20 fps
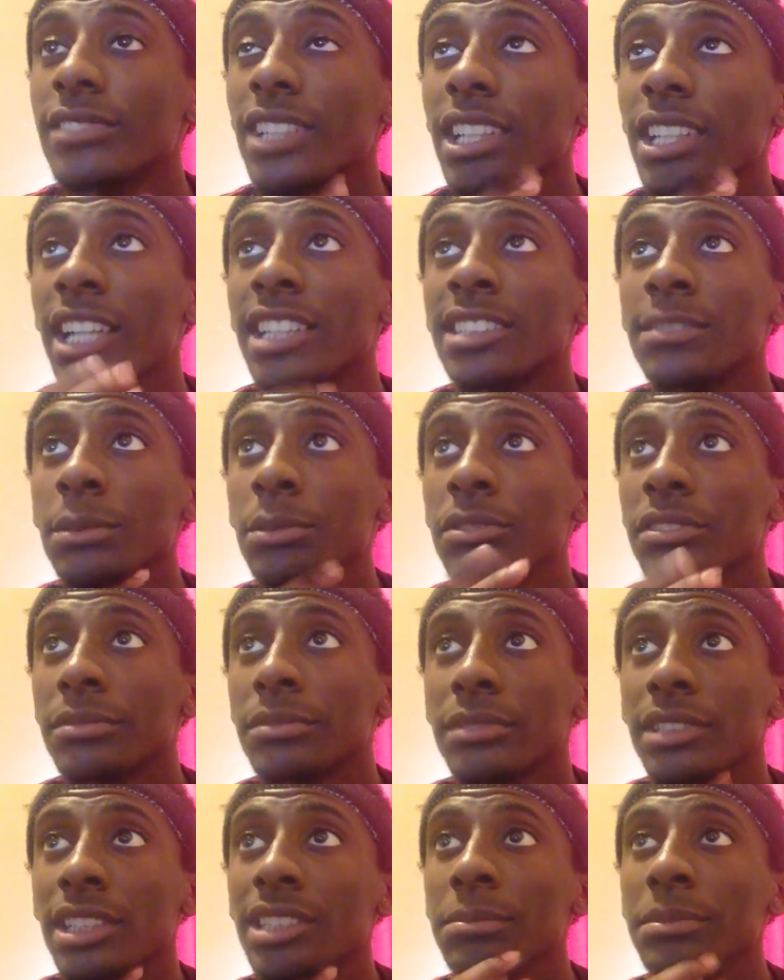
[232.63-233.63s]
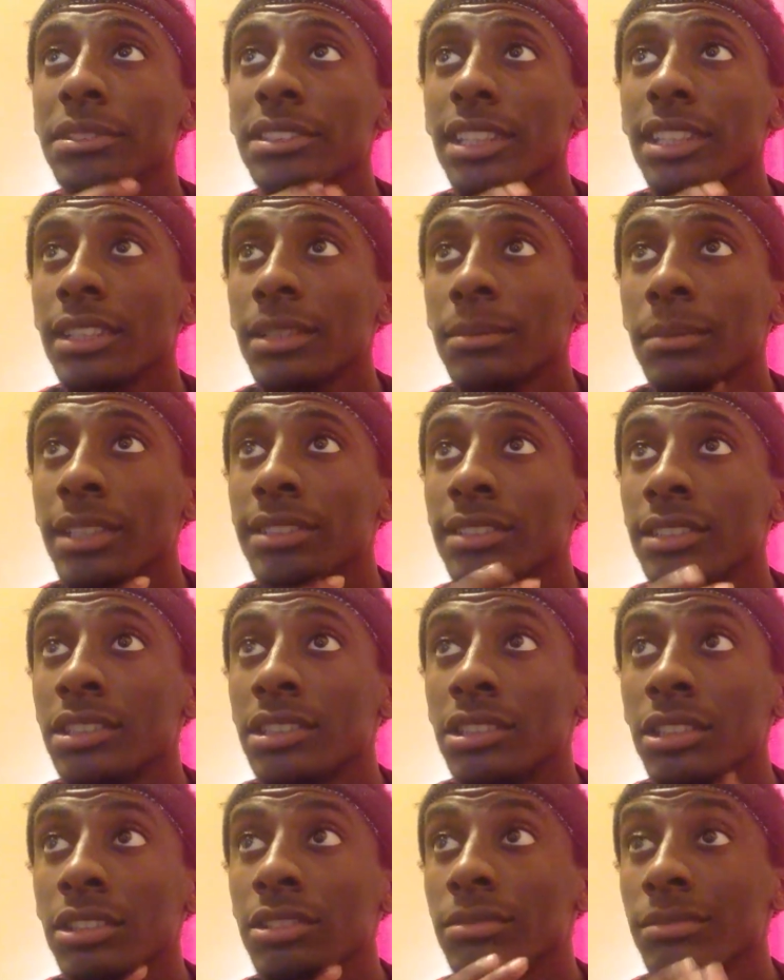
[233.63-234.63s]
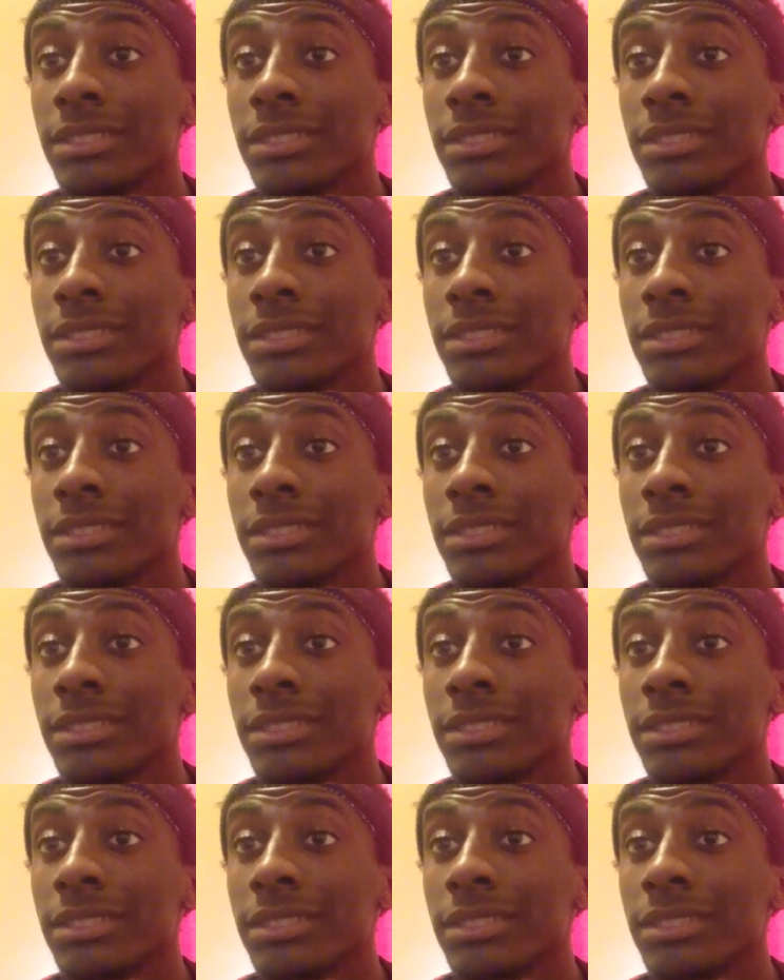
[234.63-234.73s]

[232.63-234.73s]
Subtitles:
A lot of people sometimes be taking them as a joke.